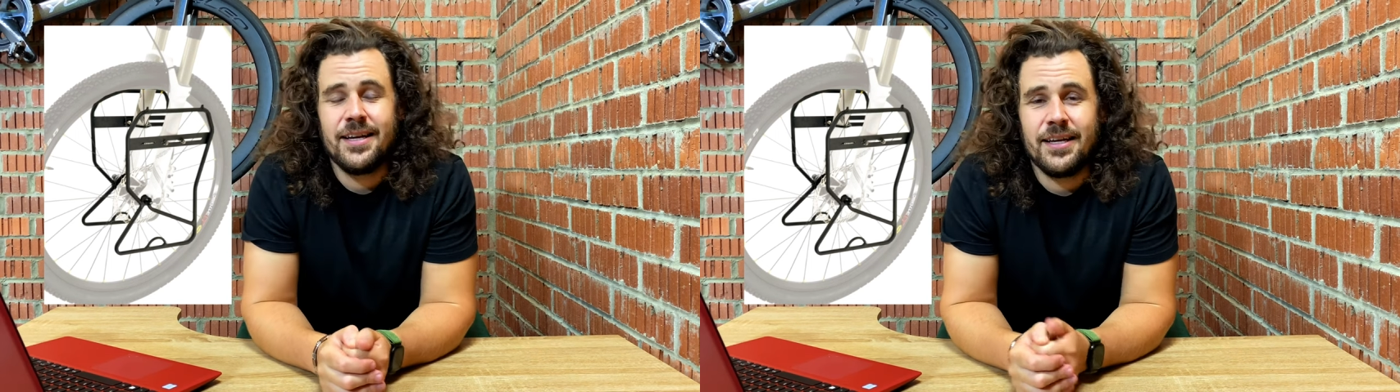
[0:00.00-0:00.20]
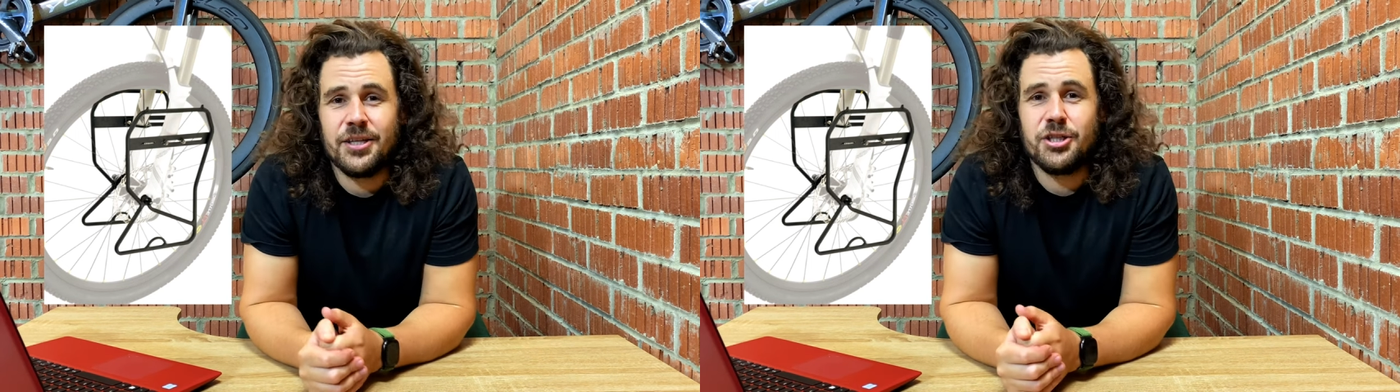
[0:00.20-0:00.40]

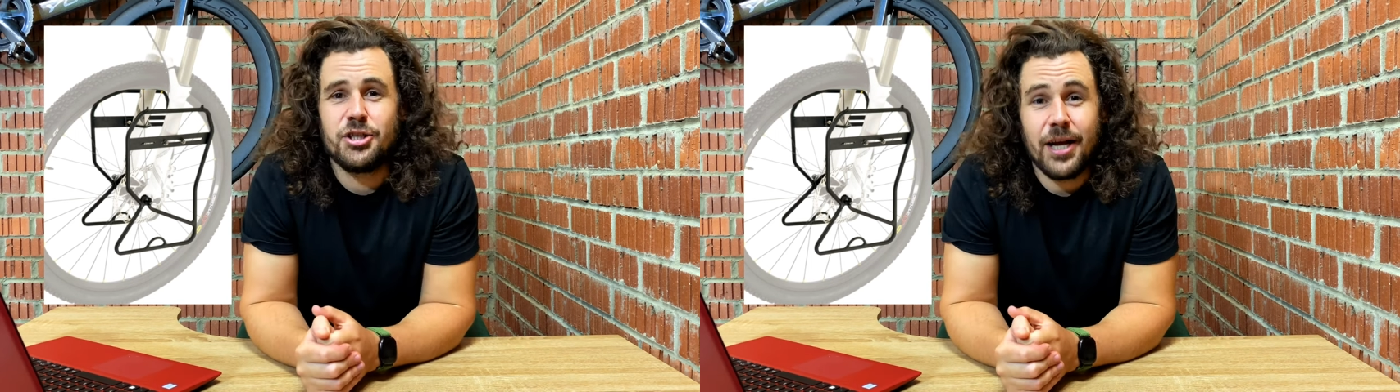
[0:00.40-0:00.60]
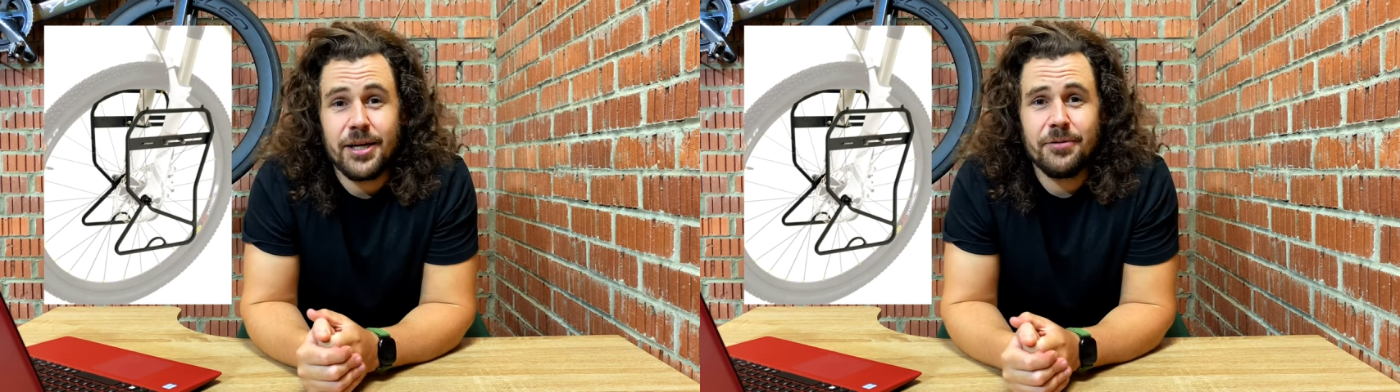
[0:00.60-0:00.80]
And
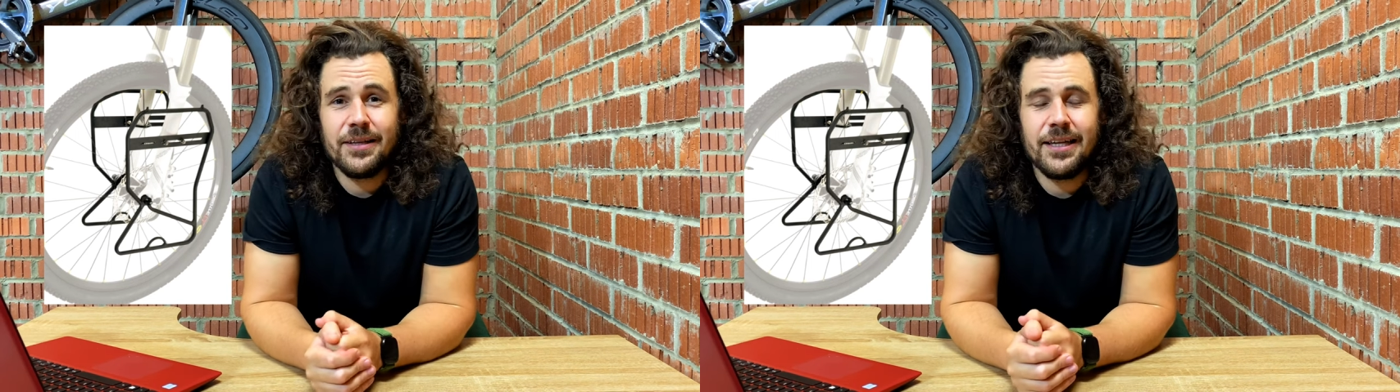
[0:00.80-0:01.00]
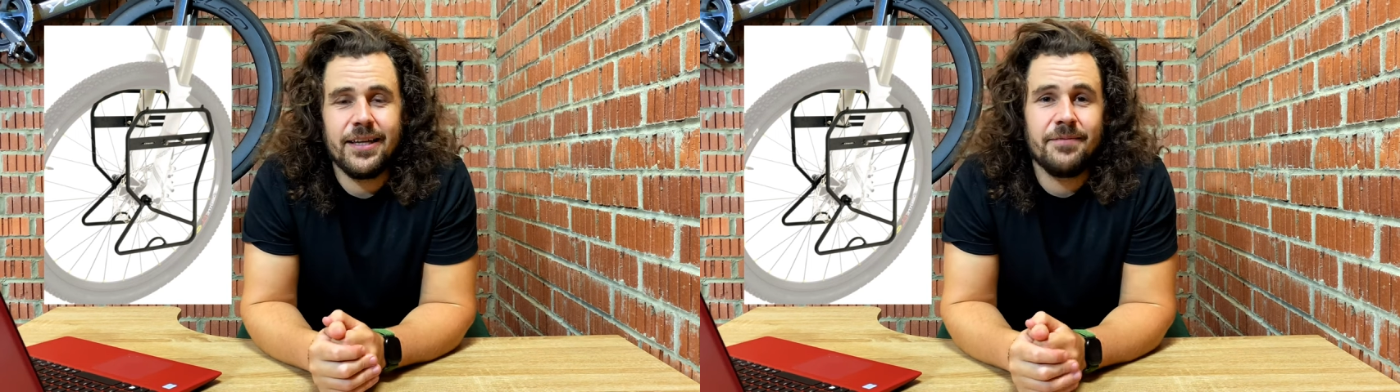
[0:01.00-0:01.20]

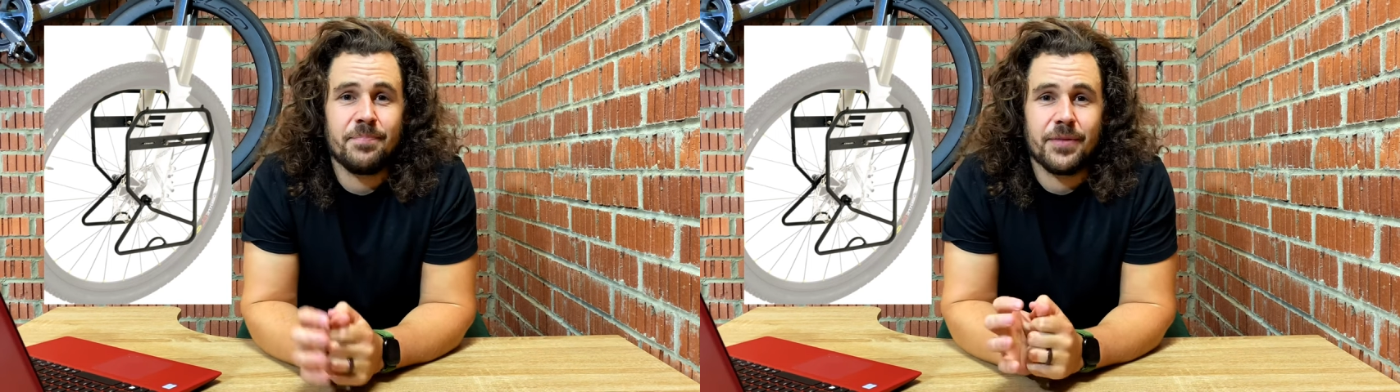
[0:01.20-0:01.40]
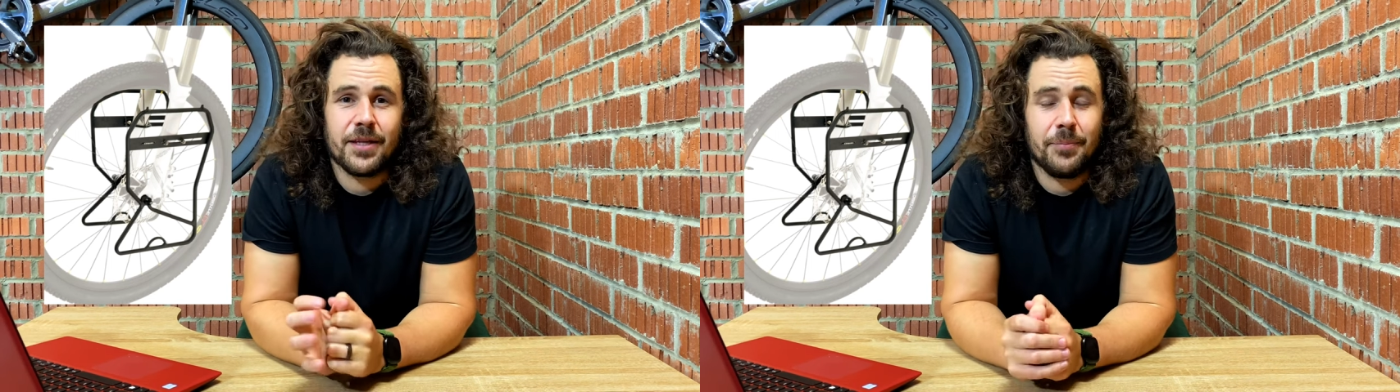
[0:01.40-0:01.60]
genuinely,
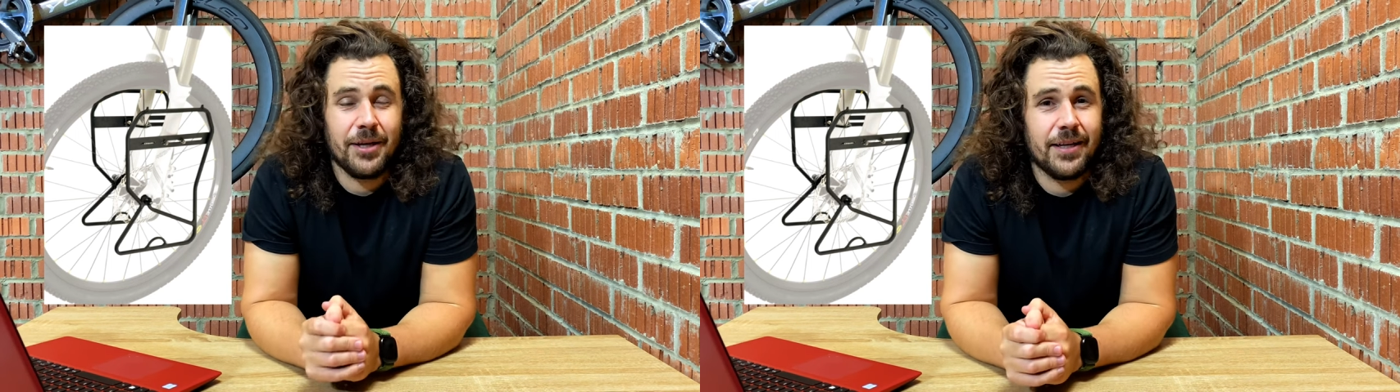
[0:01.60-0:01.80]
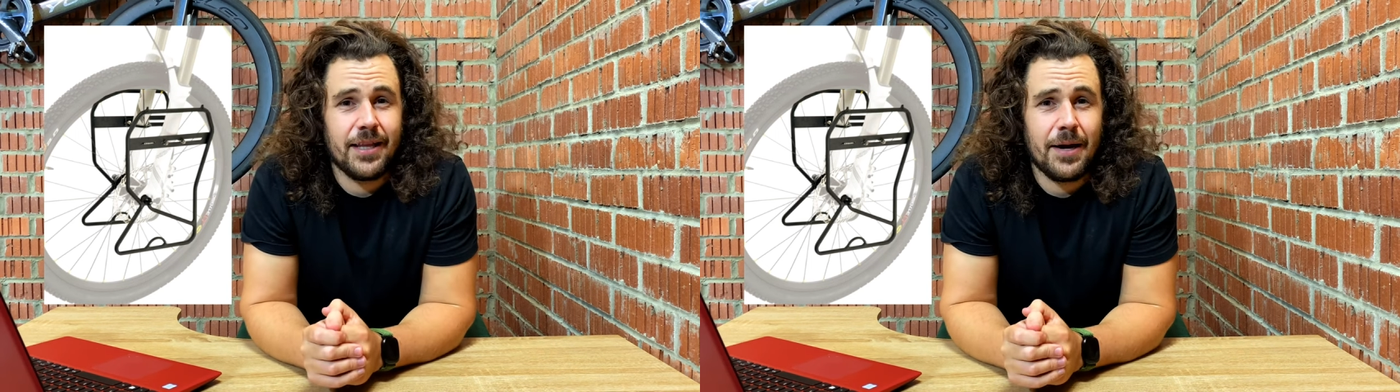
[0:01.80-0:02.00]
coming in
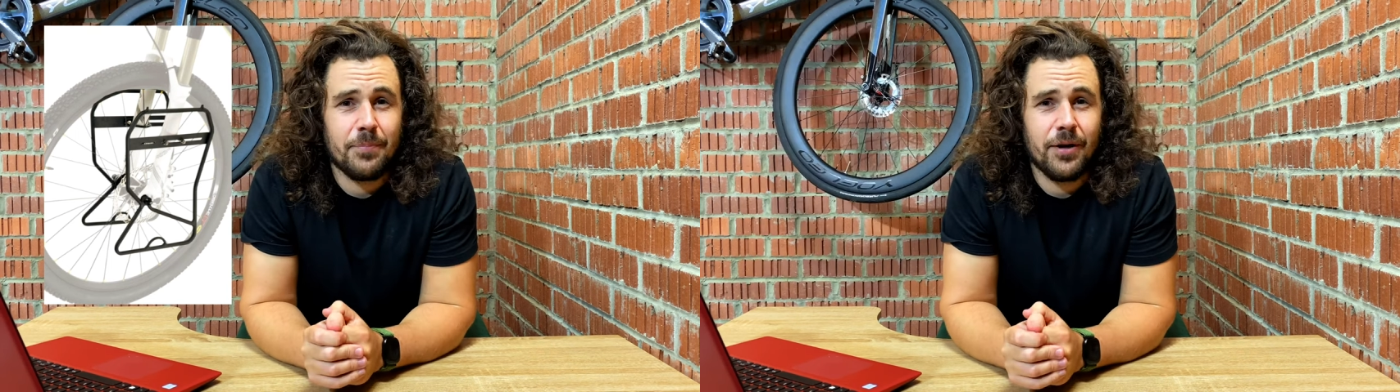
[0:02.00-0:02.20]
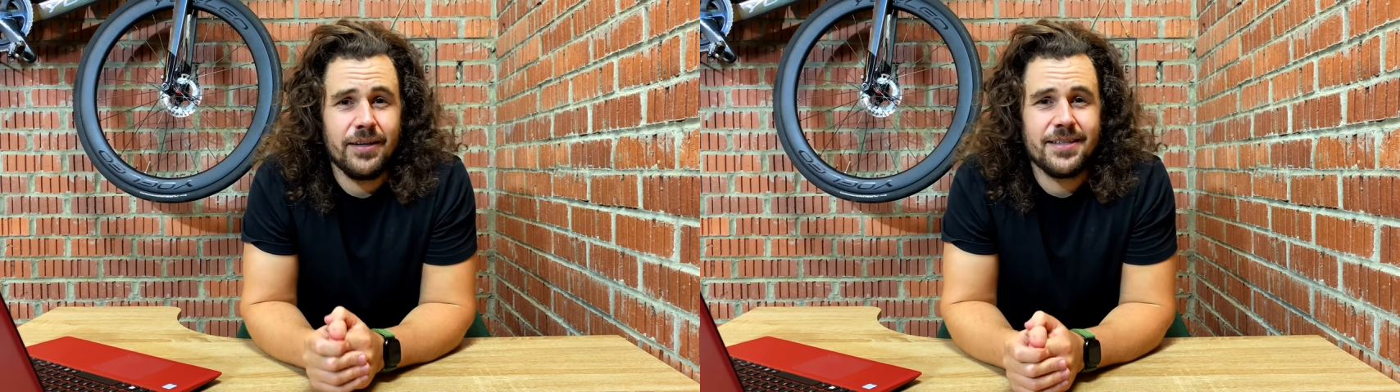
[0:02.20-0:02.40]
at that
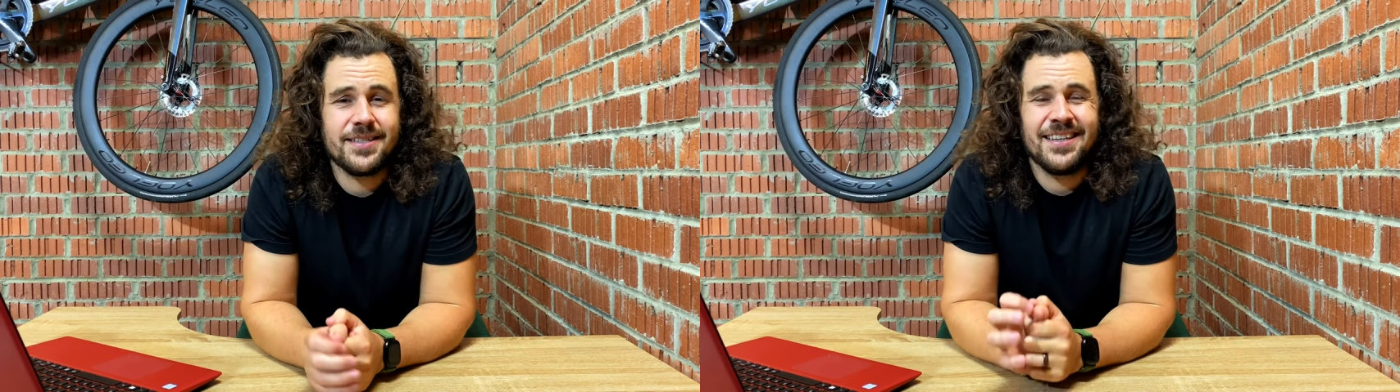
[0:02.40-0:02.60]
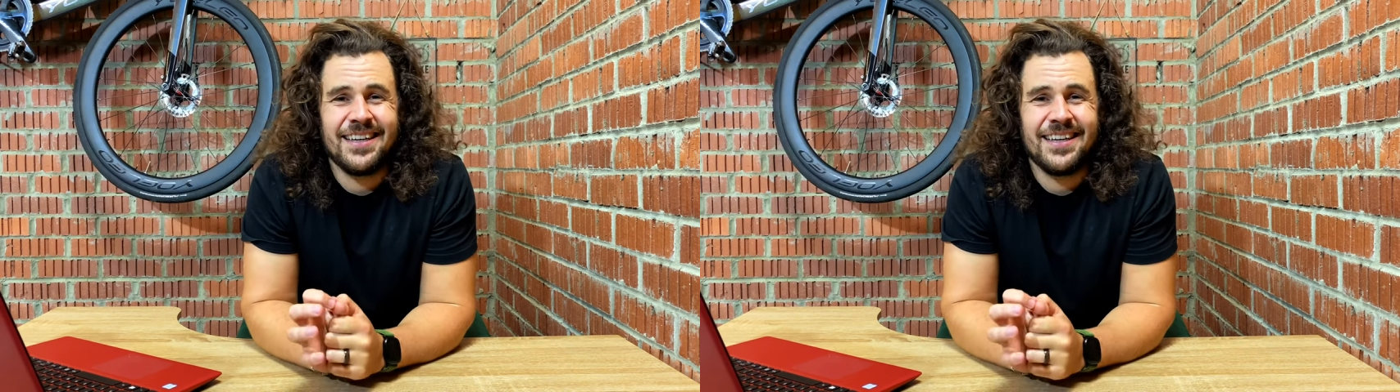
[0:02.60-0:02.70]
price